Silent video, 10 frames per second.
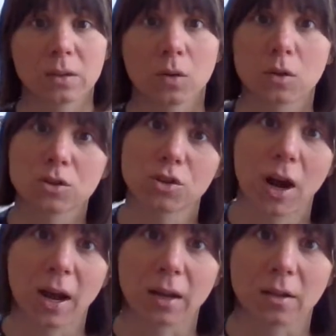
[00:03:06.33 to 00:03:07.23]
or
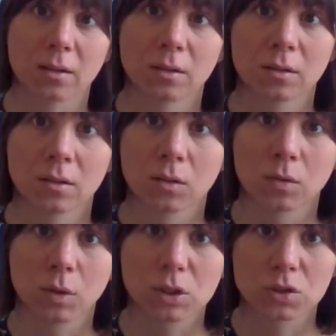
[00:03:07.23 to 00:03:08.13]
dry?
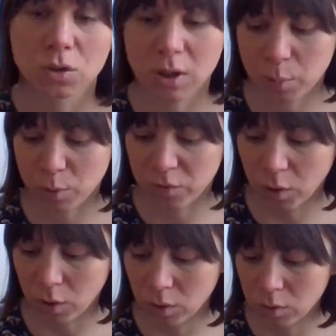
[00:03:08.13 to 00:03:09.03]
Which do they prefer?